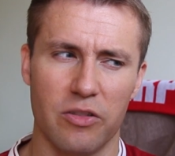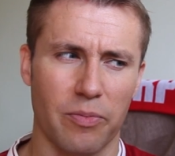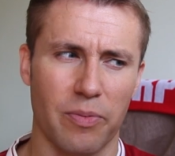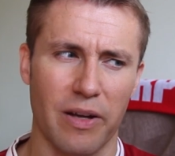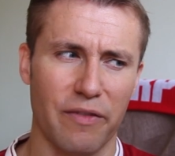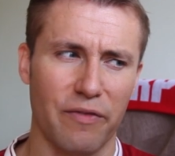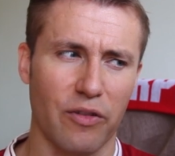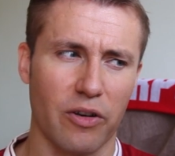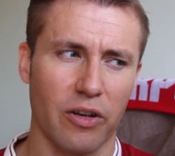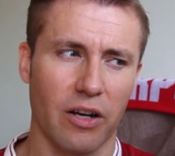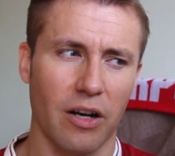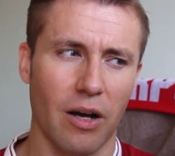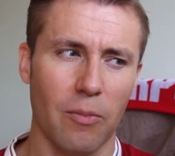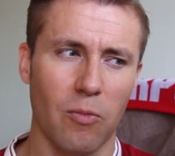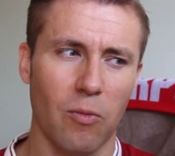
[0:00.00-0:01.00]
to play for the
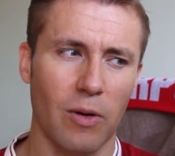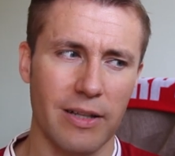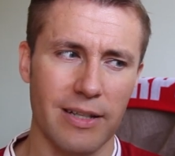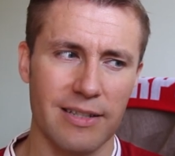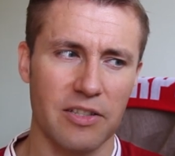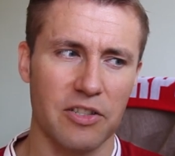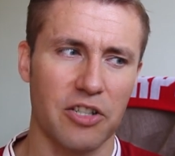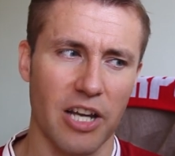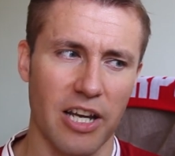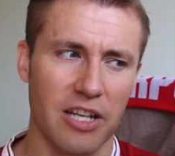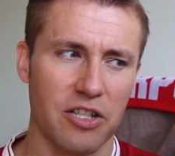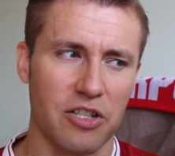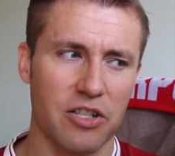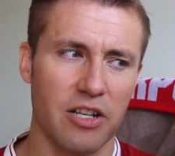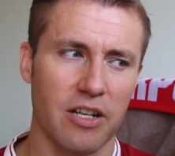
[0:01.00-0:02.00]
club. What has
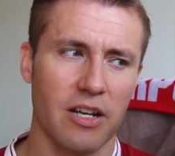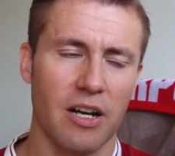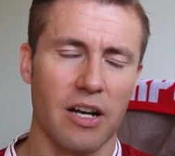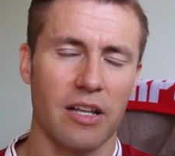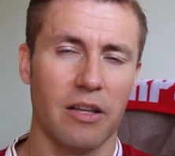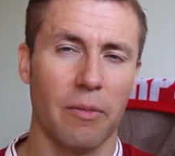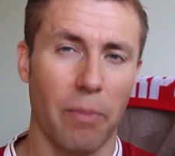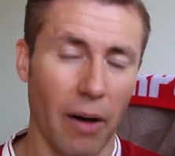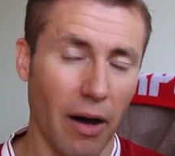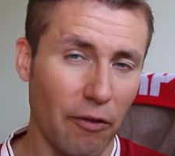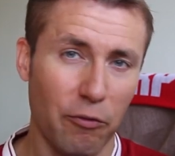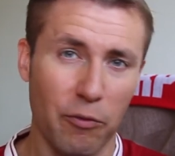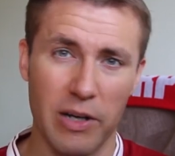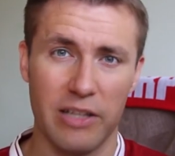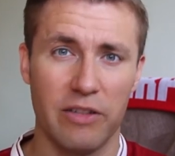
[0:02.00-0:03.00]
changed? The
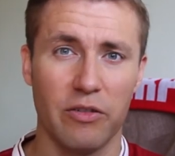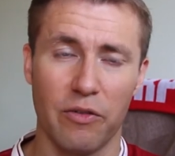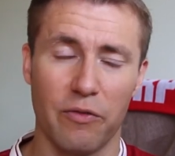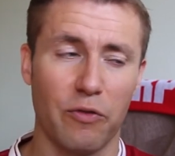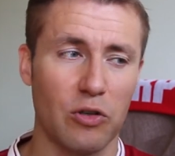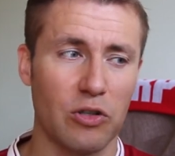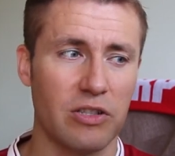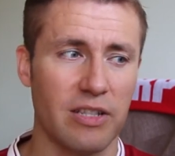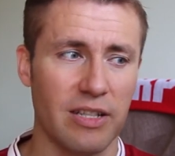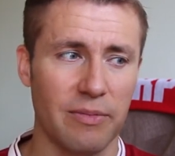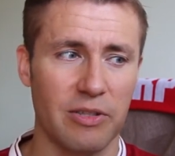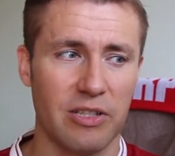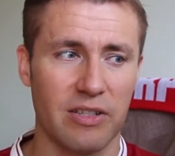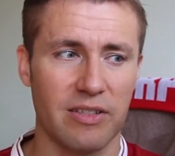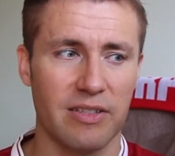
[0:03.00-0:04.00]
pathway to the first team
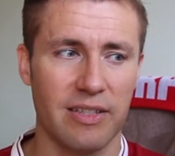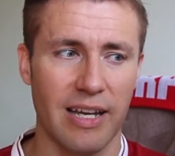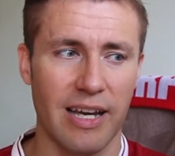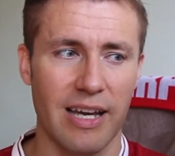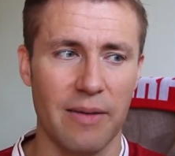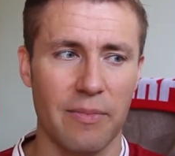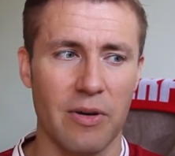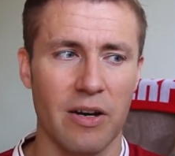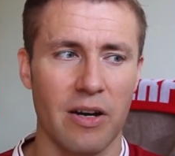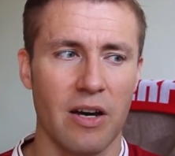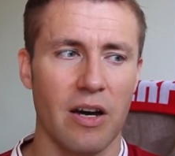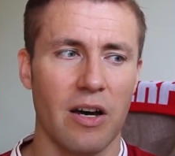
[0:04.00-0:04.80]
is the same.